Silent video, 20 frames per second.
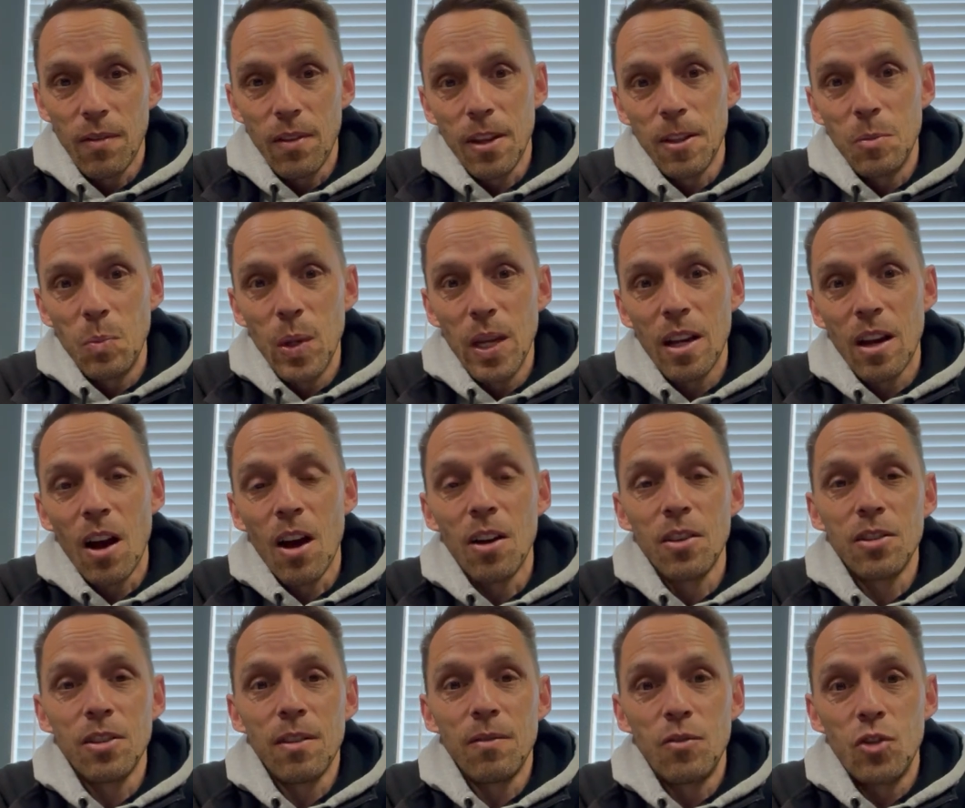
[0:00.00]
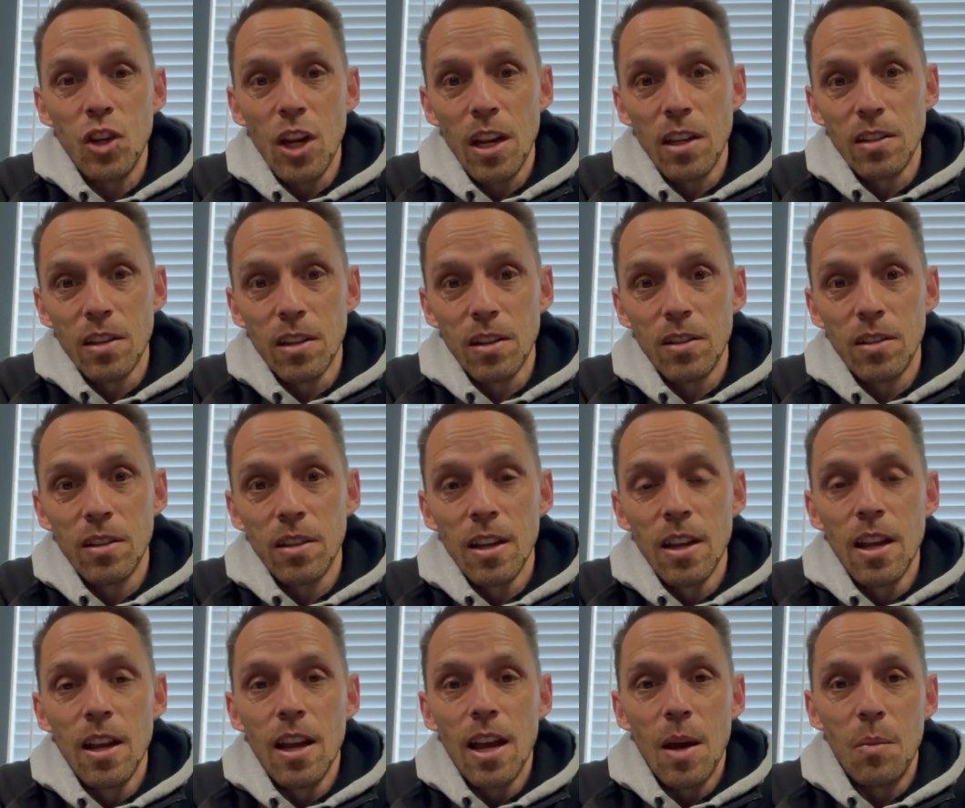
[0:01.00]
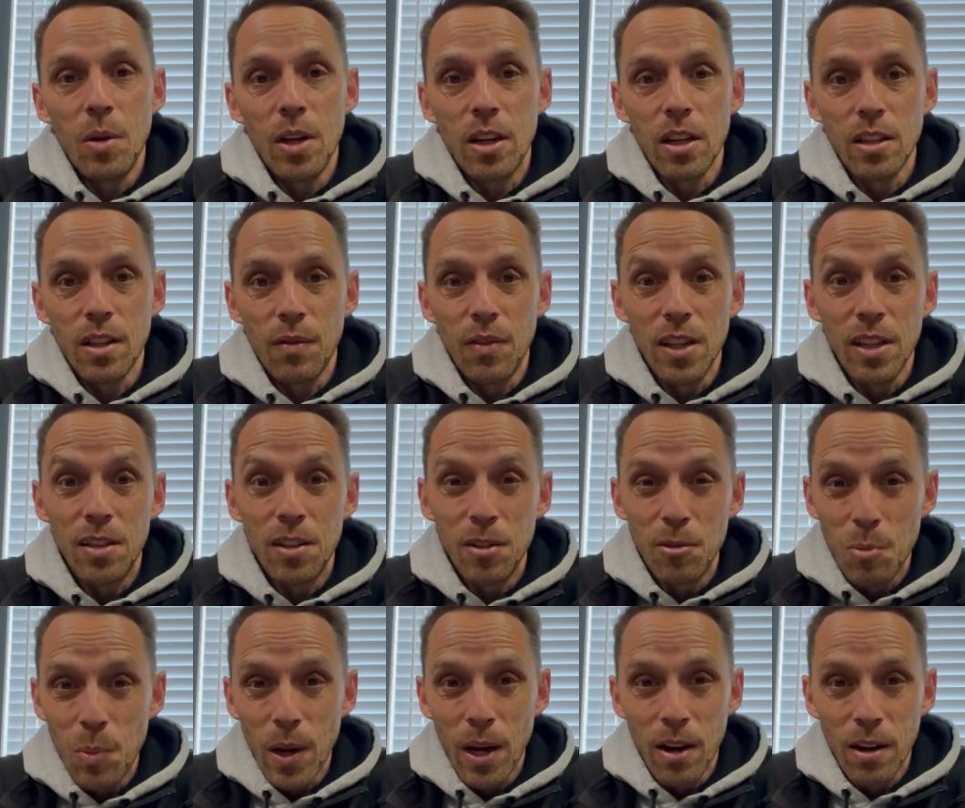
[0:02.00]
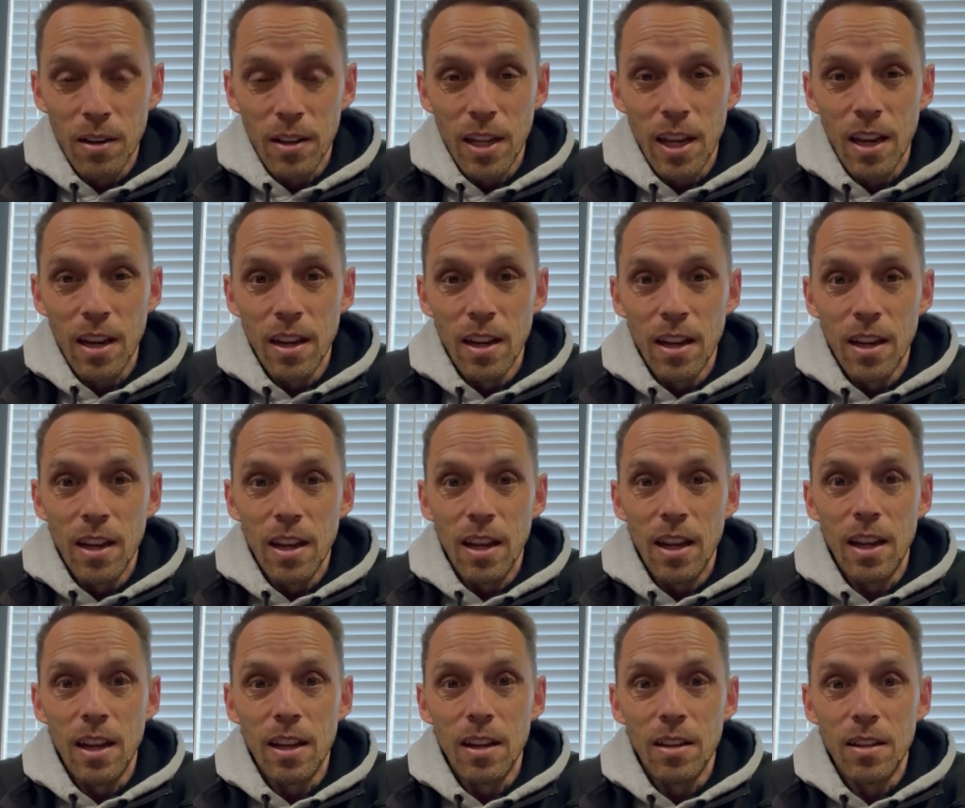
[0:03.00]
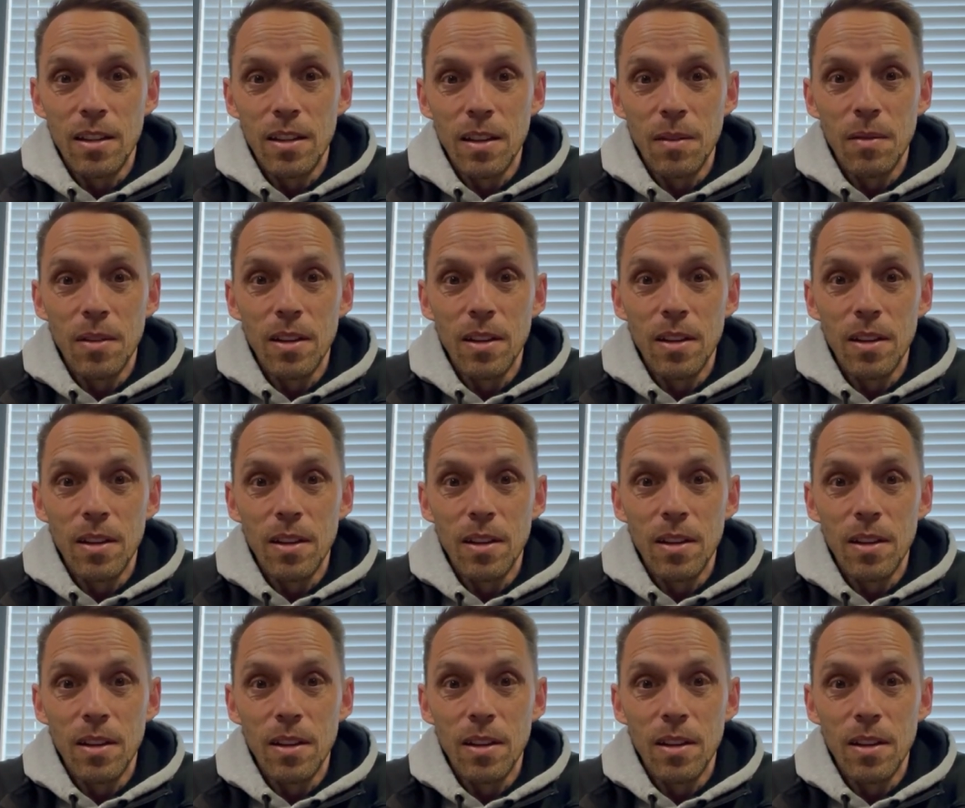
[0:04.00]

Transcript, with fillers: of this because of jesus and because of his spirit that is